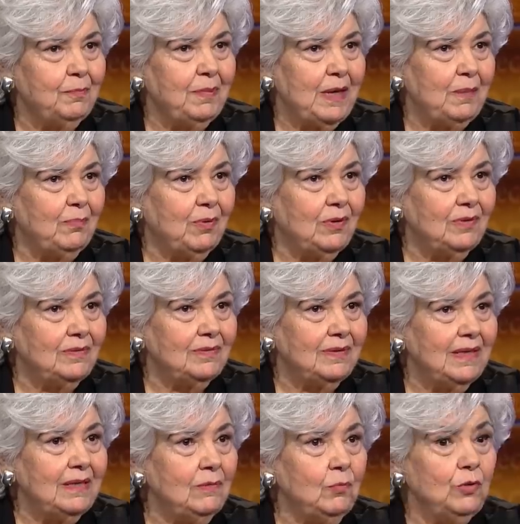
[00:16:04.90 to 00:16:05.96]
with people.
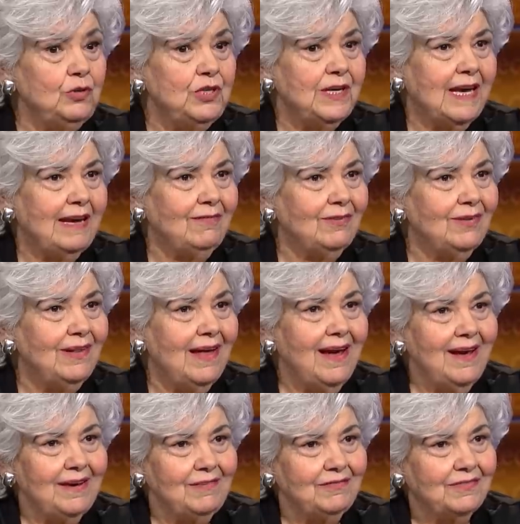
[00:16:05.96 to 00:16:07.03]
And well, she gave her
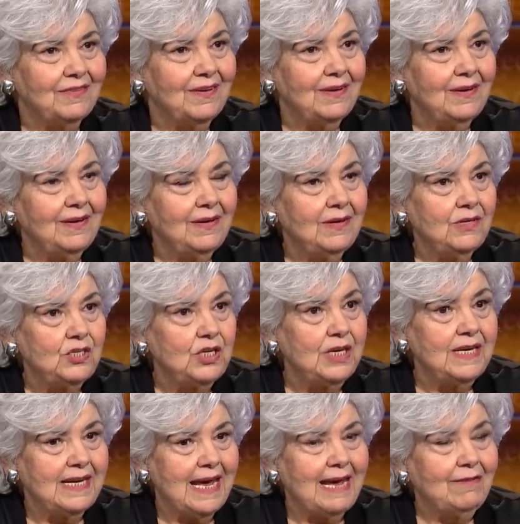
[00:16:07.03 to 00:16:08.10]
life.
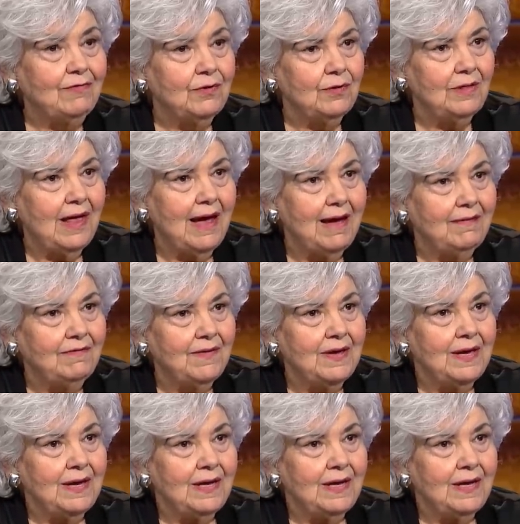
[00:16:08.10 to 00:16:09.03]
She gave her life.